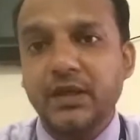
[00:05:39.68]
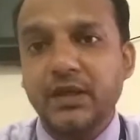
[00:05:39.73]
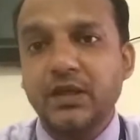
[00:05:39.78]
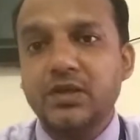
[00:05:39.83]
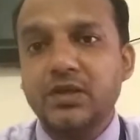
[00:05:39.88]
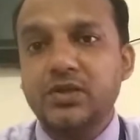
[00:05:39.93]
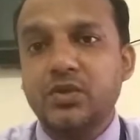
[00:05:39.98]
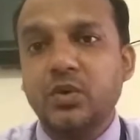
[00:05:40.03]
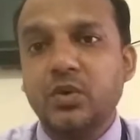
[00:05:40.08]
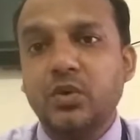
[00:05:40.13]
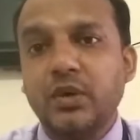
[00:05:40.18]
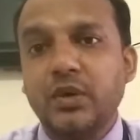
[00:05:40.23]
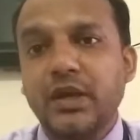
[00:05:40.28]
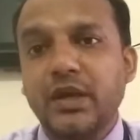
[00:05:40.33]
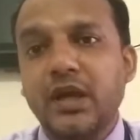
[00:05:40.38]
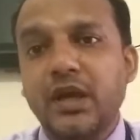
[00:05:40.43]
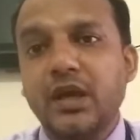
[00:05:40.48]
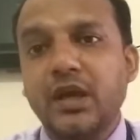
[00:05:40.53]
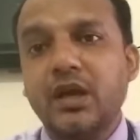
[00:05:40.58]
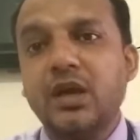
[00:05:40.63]
So
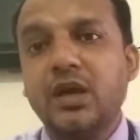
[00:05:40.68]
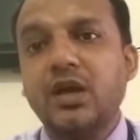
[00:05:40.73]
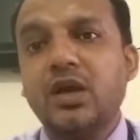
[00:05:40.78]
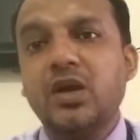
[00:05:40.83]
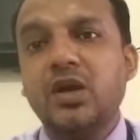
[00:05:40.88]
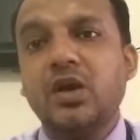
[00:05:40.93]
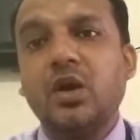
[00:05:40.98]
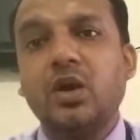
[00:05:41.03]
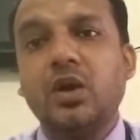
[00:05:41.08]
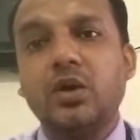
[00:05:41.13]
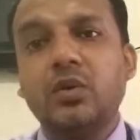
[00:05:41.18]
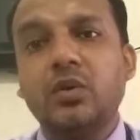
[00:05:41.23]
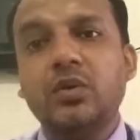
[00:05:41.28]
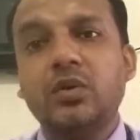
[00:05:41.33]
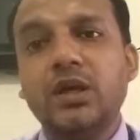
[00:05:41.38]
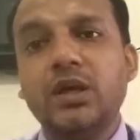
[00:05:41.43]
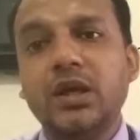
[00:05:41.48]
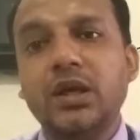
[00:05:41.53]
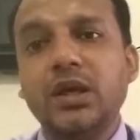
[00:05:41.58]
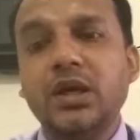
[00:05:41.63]
here not
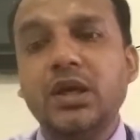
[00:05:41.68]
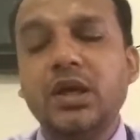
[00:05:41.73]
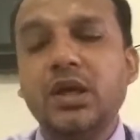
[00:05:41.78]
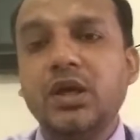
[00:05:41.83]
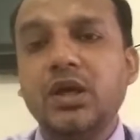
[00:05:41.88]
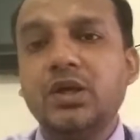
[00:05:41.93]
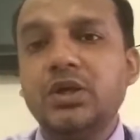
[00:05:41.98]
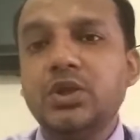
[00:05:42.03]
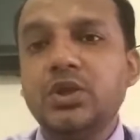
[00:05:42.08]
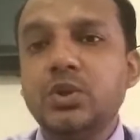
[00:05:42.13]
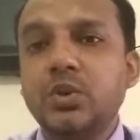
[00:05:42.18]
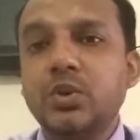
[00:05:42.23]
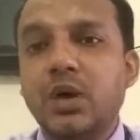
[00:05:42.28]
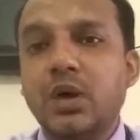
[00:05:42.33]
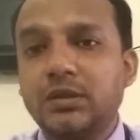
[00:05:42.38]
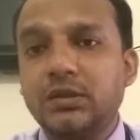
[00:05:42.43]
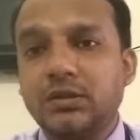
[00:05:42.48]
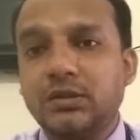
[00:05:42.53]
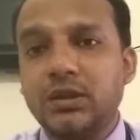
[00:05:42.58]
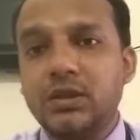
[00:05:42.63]
only you are
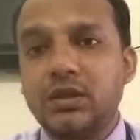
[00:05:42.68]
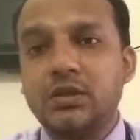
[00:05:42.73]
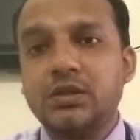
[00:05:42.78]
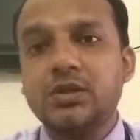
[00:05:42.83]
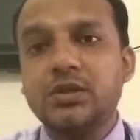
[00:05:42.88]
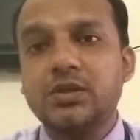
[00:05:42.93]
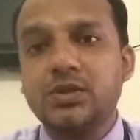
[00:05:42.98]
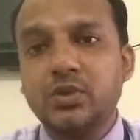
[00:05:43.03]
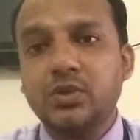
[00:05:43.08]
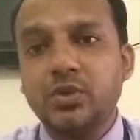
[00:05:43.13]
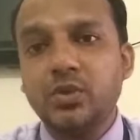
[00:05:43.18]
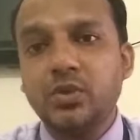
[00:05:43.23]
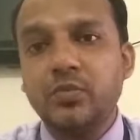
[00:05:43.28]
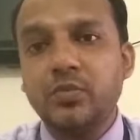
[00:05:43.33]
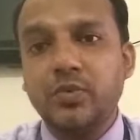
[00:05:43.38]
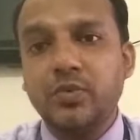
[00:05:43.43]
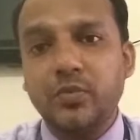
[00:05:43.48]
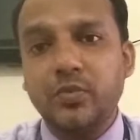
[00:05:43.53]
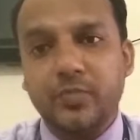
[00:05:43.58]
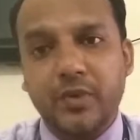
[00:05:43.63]
the sole
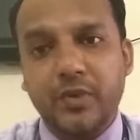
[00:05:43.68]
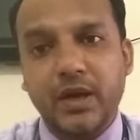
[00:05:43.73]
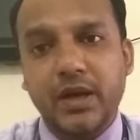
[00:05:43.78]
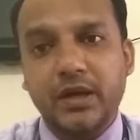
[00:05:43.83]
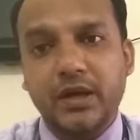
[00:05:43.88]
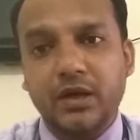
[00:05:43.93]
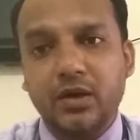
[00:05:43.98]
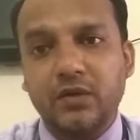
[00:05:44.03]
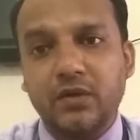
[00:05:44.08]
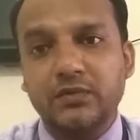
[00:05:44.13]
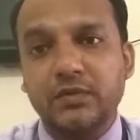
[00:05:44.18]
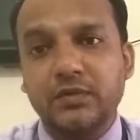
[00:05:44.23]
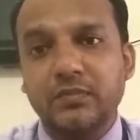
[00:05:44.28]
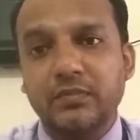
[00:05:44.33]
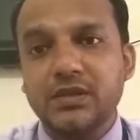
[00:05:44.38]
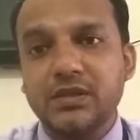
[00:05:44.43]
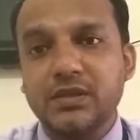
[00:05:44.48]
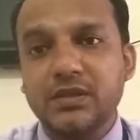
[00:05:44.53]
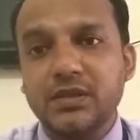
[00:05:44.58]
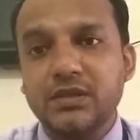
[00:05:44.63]
proprietor of the
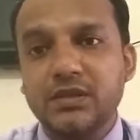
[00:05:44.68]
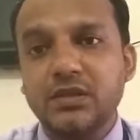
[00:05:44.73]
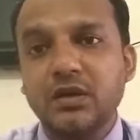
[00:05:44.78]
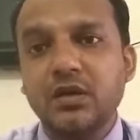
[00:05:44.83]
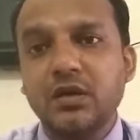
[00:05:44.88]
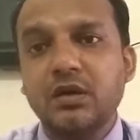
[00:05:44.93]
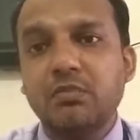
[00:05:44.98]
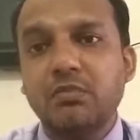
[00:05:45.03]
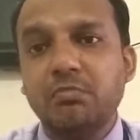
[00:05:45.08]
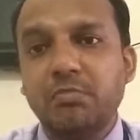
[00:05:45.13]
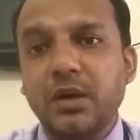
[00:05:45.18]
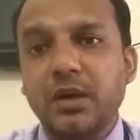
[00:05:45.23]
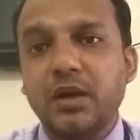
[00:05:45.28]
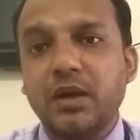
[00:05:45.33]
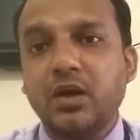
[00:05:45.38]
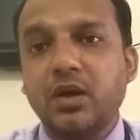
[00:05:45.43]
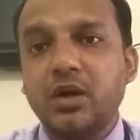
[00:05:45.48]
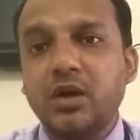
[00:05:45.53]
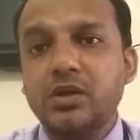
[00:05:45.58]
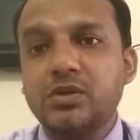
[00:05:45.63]
business, but
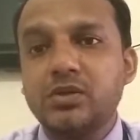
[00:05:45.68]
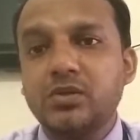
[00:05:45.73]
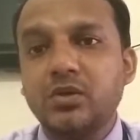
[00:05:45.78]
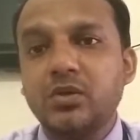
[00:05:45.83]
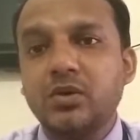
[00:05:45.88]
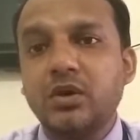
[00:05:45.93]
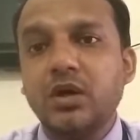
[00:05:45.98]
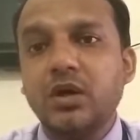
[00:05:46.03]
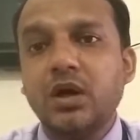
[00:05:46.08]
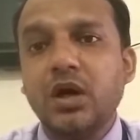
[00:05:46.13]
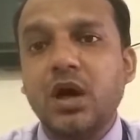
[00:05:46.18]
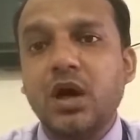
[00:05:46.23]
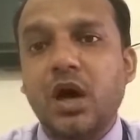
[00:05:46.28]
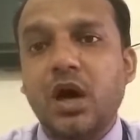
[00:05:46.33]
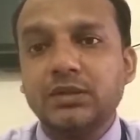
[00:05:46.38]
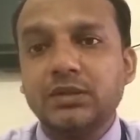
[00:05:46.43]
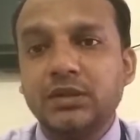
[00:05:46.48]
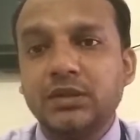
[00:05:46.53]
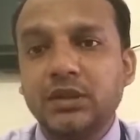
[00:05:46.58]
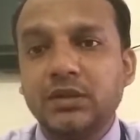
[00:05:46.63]
also
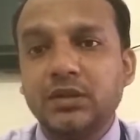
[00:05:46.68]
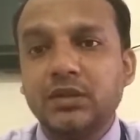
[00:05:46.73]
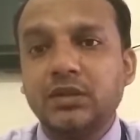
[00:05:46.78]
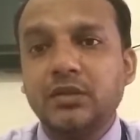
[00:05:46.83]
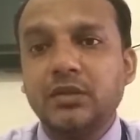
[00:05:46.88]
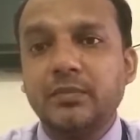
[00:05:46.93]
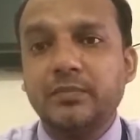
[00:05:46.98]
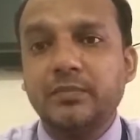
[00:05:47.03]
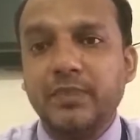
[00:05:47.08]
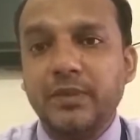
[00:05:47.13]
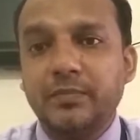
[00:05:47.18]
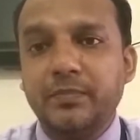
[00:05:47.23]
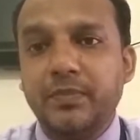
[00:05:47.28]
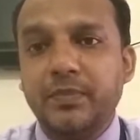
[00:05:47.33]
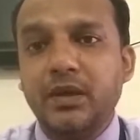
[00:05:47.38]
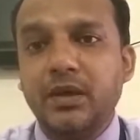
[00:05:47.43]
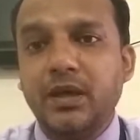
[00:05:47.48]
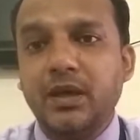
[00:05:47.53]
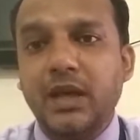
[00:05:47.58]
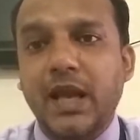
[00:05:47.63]
other
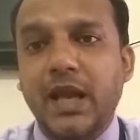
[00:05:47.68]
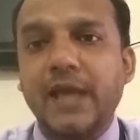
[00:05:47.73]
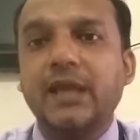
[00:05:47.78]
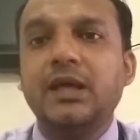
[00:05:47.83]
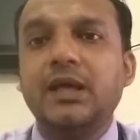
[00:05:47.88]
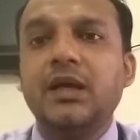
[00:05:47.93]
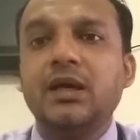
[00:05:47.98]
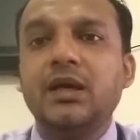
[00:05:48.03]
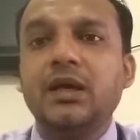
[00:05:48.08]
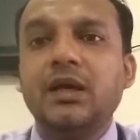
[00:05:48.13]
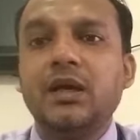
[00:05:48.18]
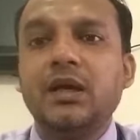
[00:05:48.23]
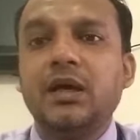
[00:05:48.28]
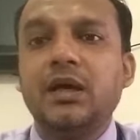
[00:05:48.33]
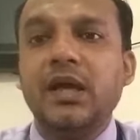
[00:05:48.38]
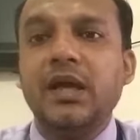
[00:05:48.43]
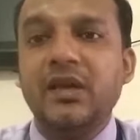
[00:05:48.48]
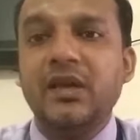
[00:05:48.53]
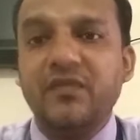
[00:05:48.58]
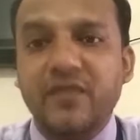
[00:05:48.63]
people like
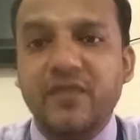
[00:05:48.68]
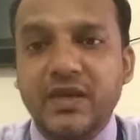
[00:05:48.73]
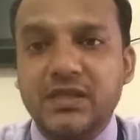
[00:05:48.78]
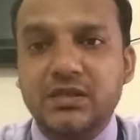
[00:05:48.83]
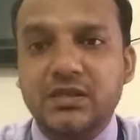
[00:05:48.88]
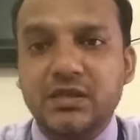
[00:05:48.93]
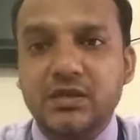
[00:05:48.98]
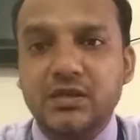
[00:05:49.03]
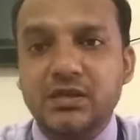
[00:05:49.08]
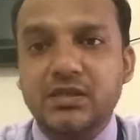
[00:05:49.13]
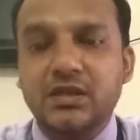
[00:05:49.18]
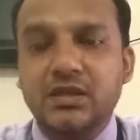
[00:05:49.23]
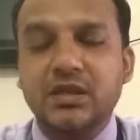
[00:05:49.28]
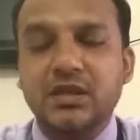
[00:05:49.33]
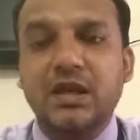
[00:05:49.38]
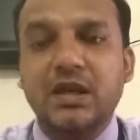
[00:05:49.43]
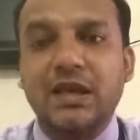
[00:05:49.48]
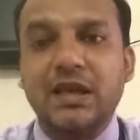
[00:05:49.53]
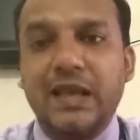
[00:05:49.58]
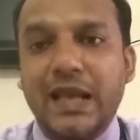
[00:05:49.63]
investors,
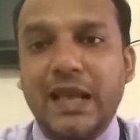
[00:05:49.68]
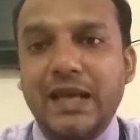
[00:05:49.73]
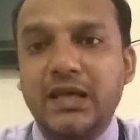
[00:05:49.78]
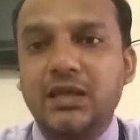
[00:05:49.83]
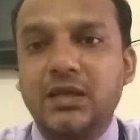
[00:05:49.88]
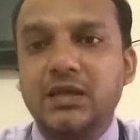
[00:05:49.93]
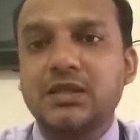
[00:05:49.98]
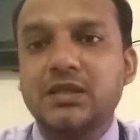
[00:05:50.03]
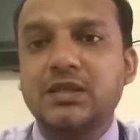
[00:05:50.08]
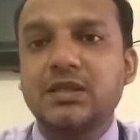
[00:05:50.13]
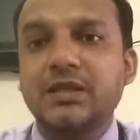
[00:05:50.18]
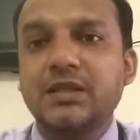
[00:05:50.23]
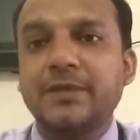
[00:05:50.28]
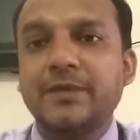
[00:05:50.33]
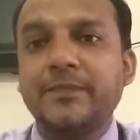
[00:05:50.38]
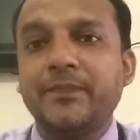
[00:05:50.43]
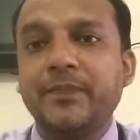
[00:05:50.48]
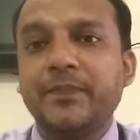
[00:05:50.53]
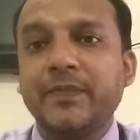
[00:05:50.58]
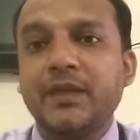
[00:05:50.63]
lenders,
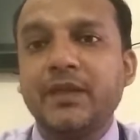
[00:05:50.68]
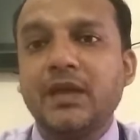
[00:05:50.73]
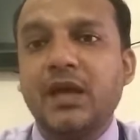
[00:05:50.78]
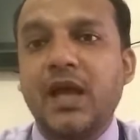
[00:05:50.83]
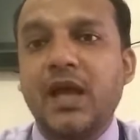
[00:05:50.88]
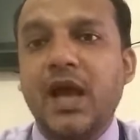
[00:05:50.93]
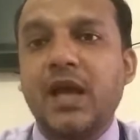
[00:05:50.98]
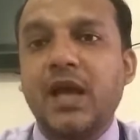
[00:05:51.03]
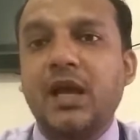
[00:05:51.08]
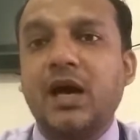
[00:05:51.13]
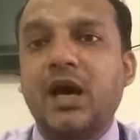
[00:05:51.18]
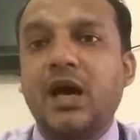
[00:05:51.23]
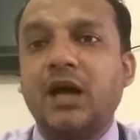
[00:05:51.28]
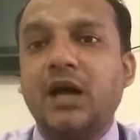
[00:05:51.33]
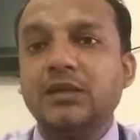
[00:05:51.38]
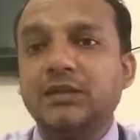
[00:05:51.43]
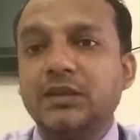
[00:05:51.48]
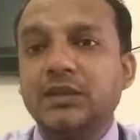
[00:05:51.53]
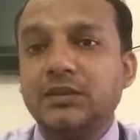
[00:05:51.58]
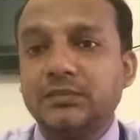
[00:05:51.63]
and
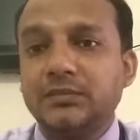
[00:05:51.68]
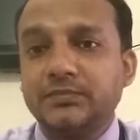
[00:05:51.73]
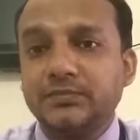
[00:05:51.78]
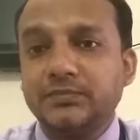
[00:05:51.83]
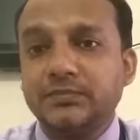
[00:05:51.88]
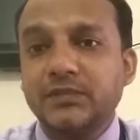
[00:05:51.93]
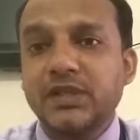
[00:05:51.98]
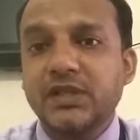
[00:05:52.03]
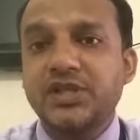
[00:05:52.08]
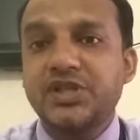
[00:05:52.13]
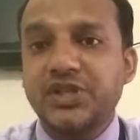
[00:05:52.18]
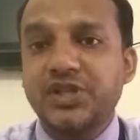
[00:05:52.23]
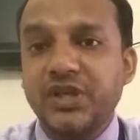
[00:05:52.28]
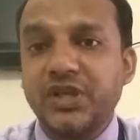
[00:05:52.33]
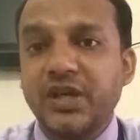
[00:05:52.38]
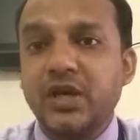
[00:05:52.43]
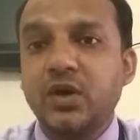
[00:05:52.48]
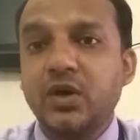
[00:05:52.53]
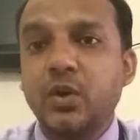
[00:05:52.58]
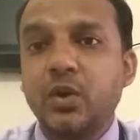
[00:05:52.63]
other
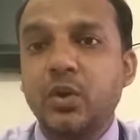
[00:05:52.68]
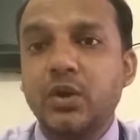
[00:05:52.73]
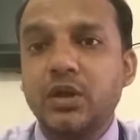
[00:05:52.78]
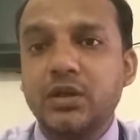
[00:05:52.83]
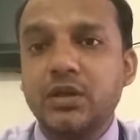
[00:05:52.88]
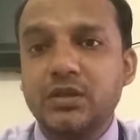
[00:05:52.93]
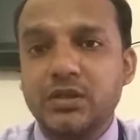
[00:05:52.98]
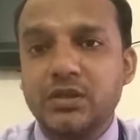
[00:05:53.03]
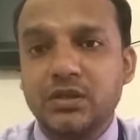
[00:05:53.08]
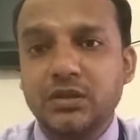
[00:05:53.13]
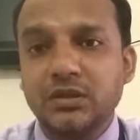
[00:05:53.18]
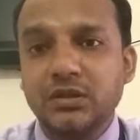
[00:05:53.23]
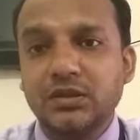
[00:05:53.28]
shareholders